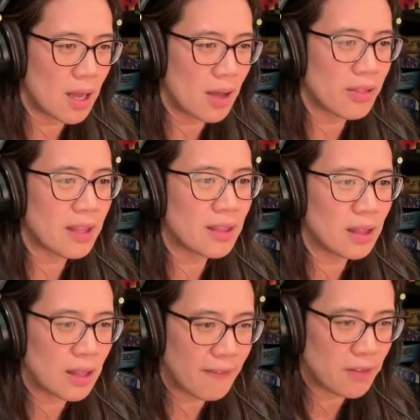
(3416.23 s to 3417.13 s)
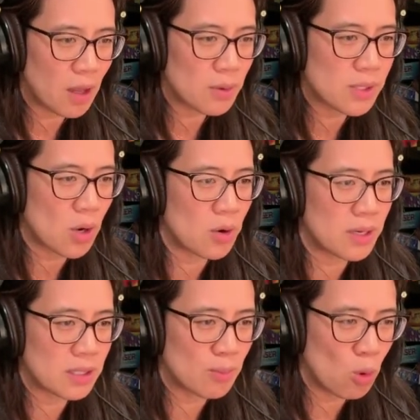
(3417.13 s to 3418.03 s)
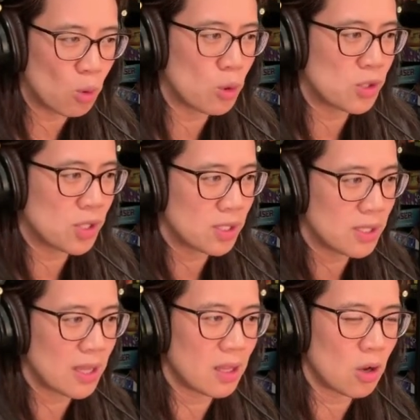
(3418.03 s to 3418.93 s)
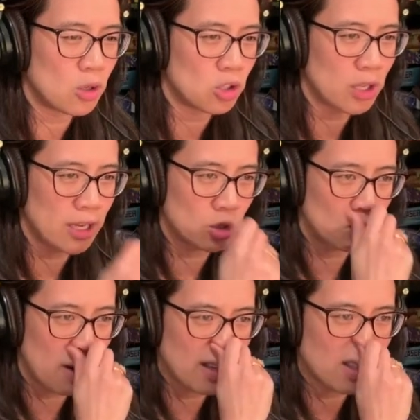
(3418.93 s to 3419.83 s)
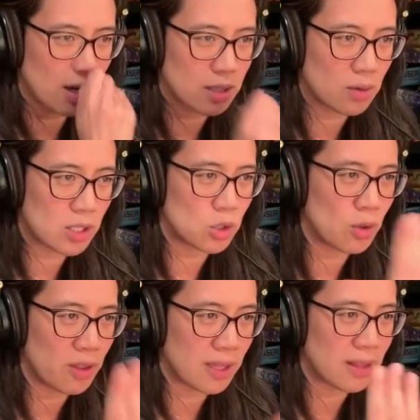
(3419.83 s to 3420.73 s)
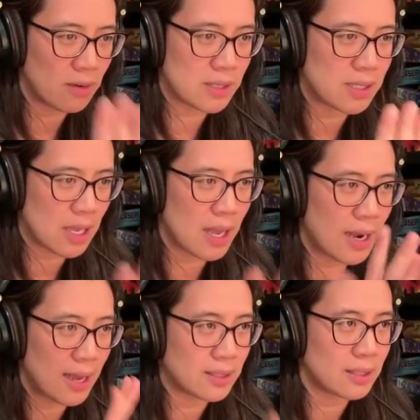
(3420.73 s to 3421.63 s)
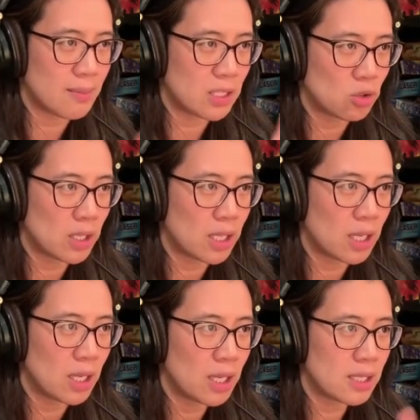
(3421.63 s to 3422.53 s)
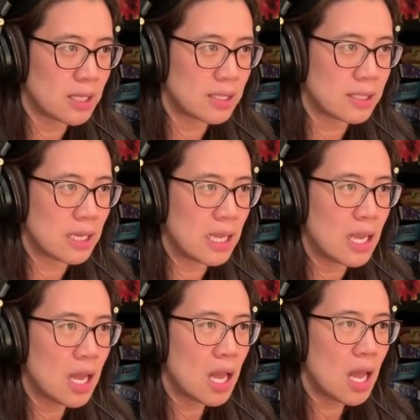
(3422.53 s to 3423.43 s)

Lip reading: I think the left lower zone is more lucent than the contralateral right side. So I do think there is an asymmetric density,